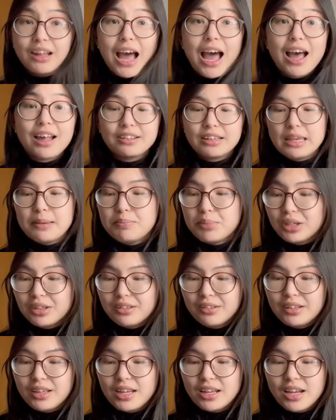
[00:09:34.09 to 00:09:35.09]
as he
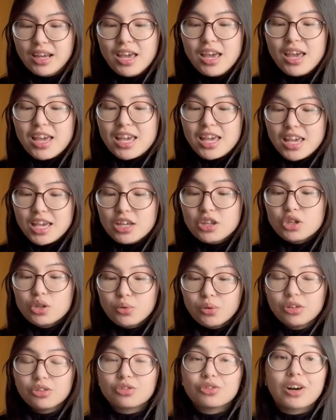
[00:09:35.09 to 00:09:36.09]
puts it, into
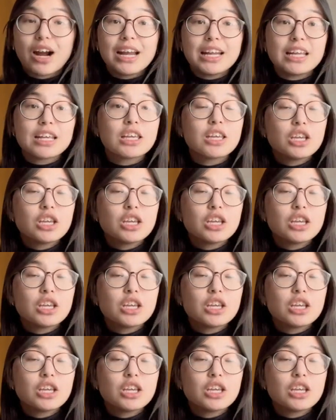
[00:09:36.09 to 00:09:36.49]
his writing.